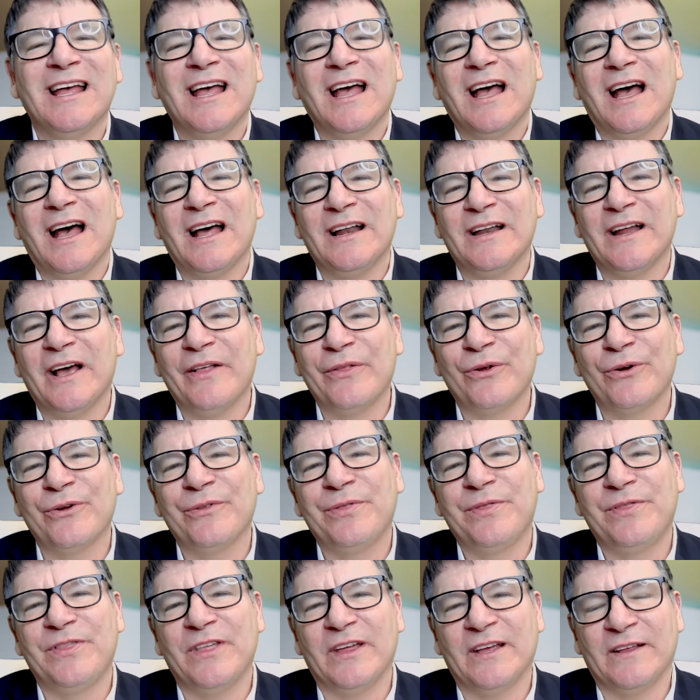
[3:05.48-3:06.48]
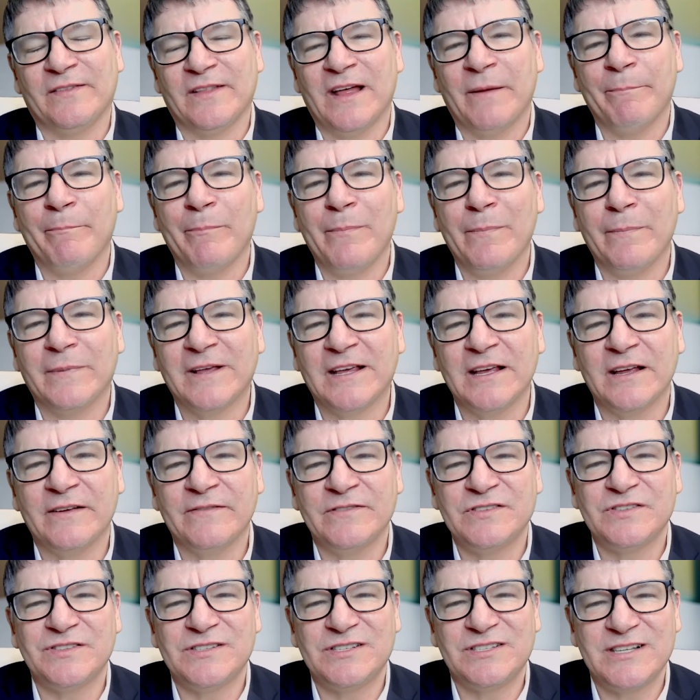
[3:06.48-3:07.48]
Another thing that gives
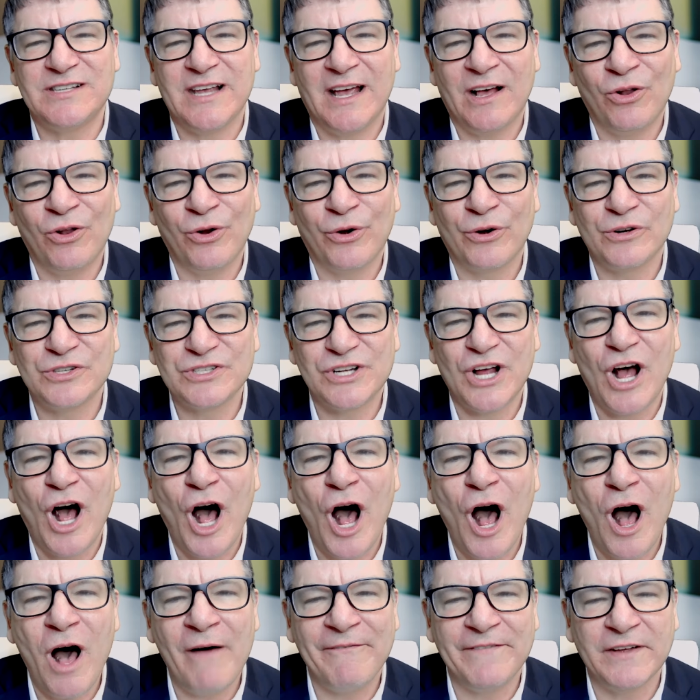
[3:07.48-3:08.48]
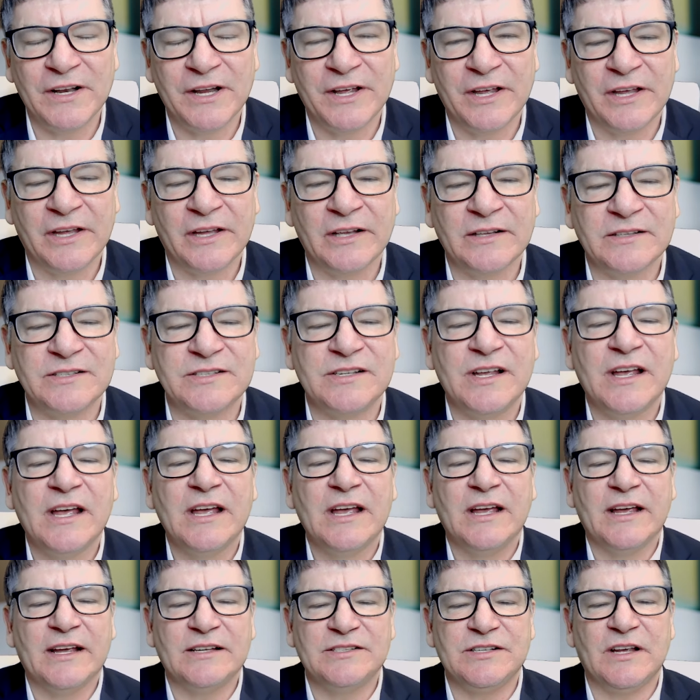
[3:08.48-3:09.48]
sellers confidence
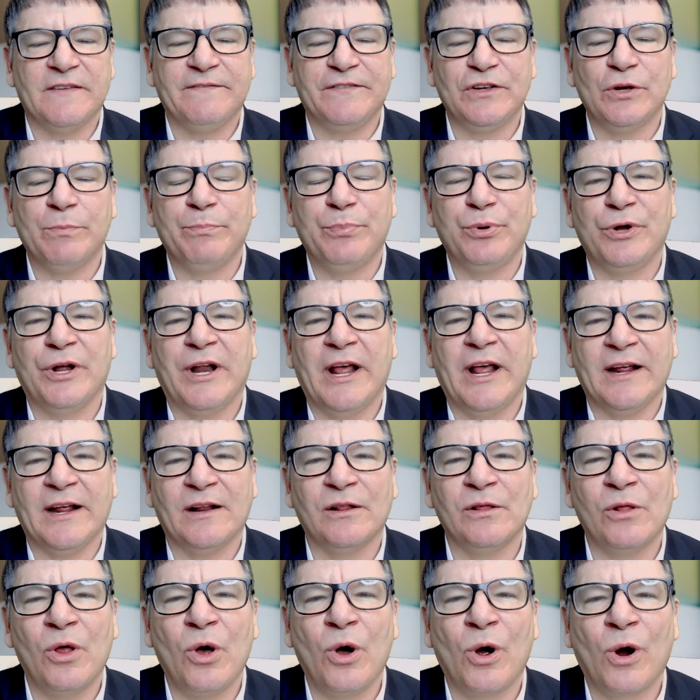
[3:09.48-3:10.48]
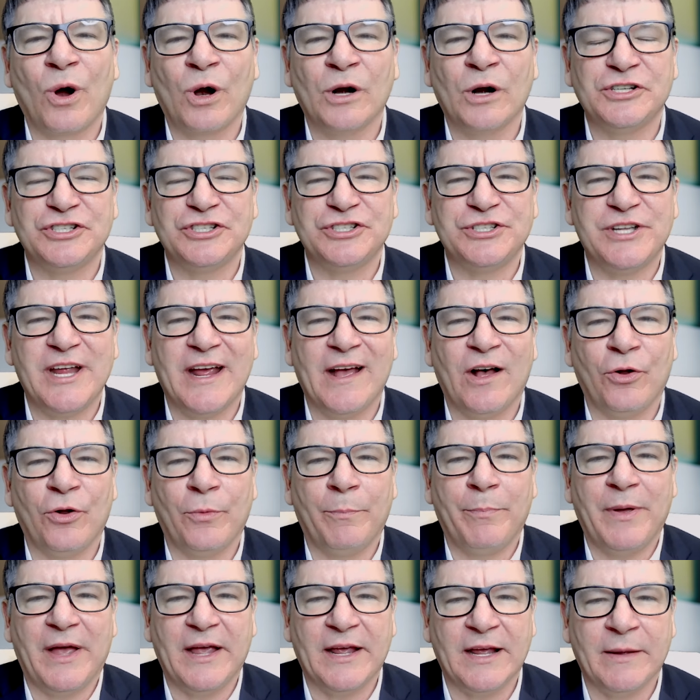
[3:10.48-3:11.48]
is if you put a large down
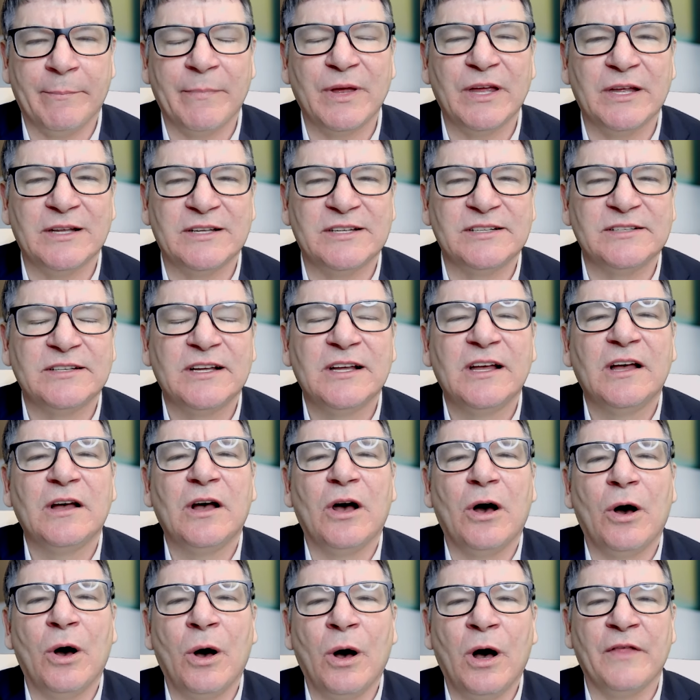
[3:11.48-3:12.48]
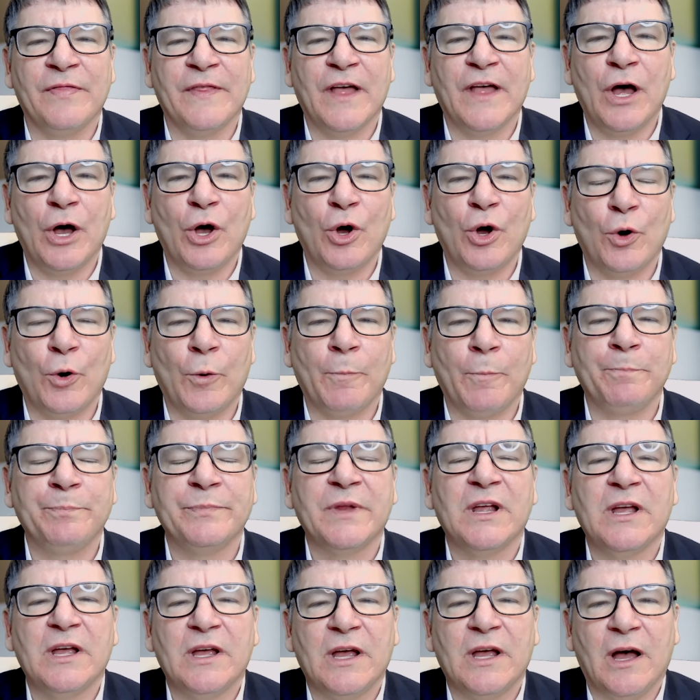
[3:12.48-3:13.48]
payment on the home,
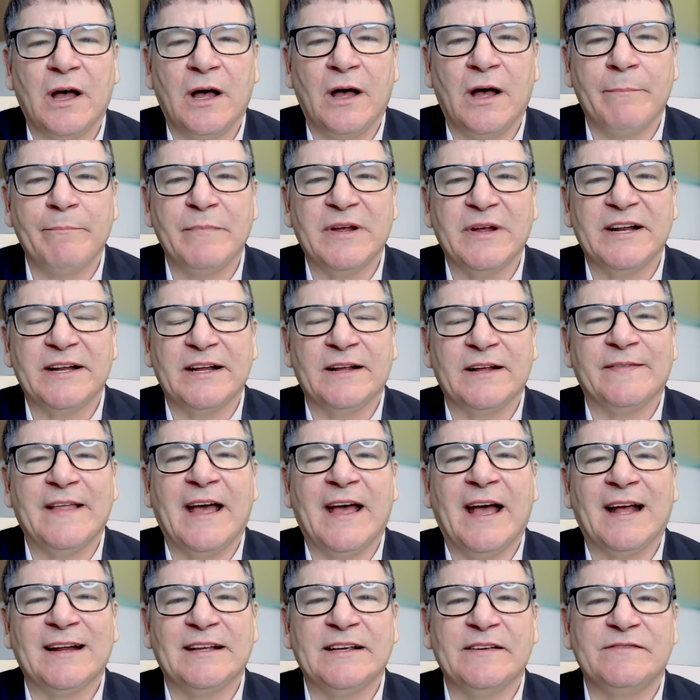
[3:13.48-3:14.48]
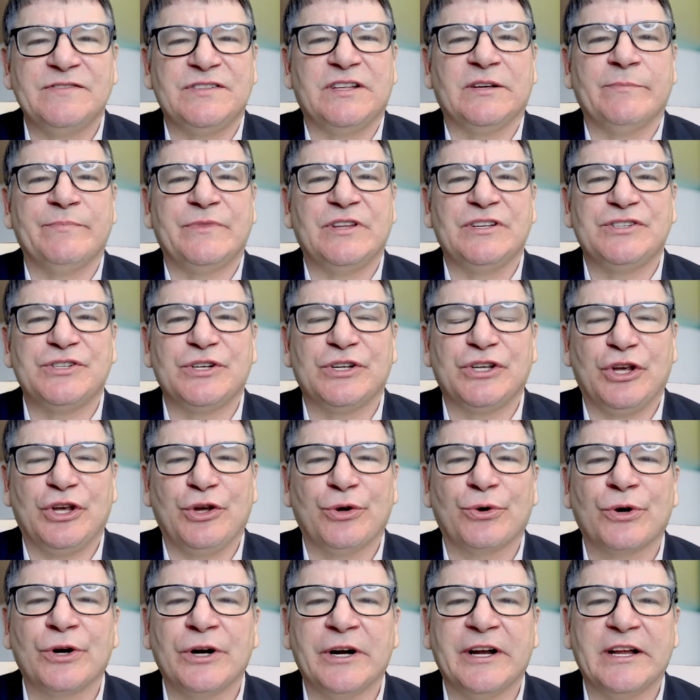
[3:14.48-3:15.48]
meaning that gives them the
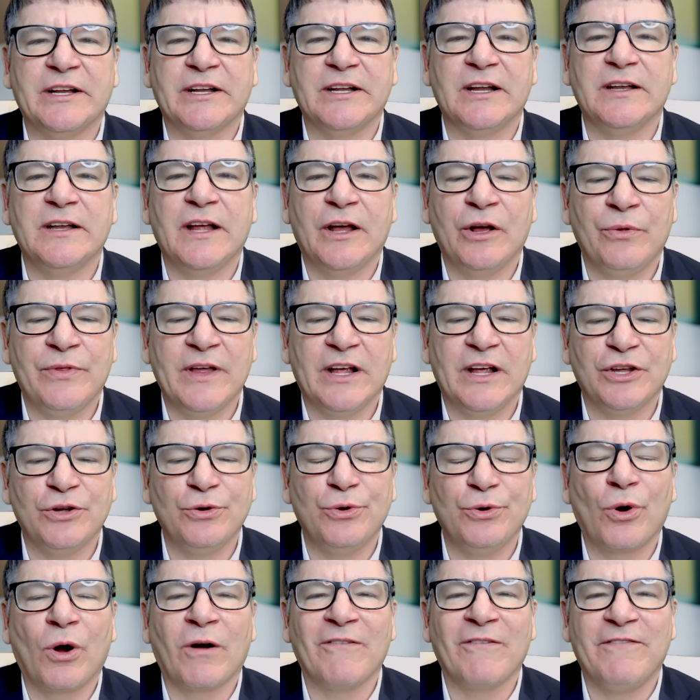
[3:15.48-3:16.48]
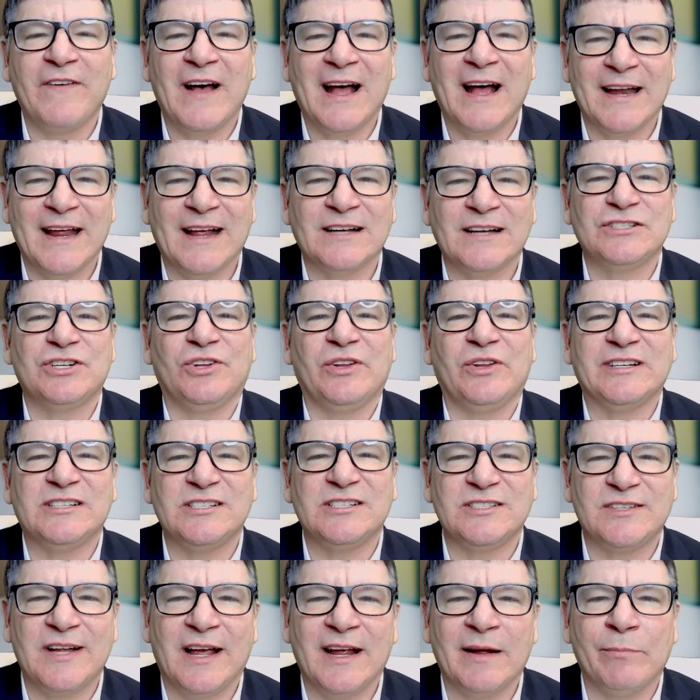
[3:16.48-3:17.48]
security to know that you are financially
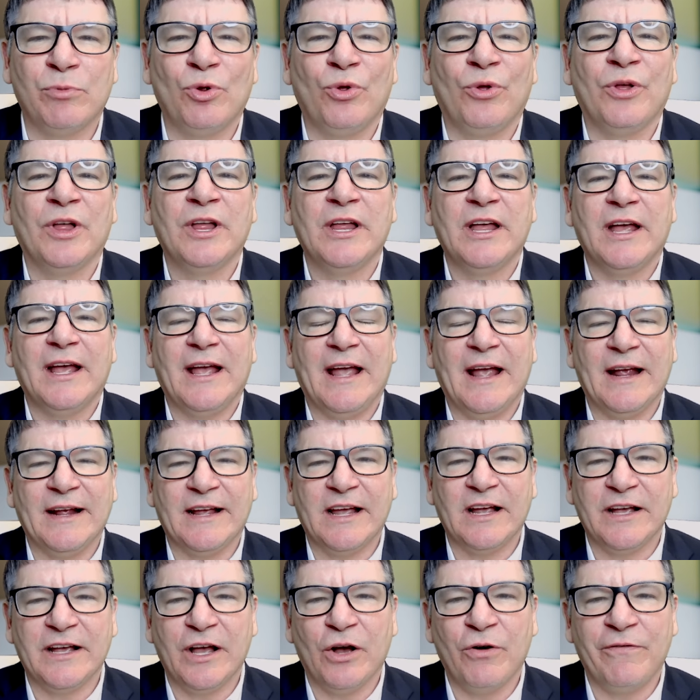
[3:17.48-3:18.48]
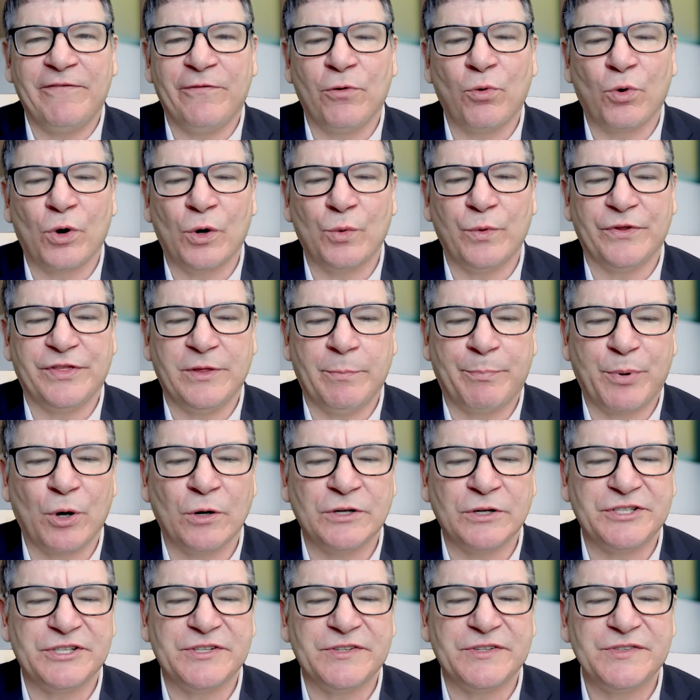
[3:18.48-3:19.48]
stable and can go forward with the
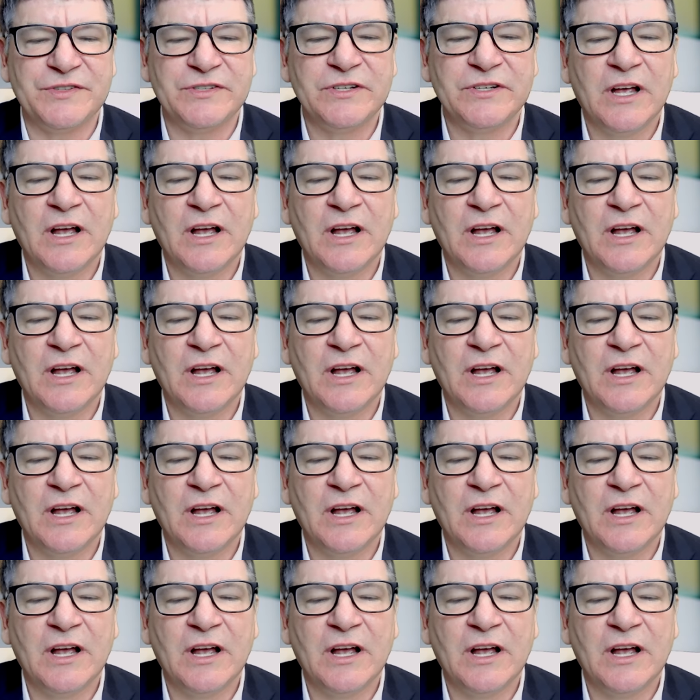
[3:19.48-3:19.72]
purchase.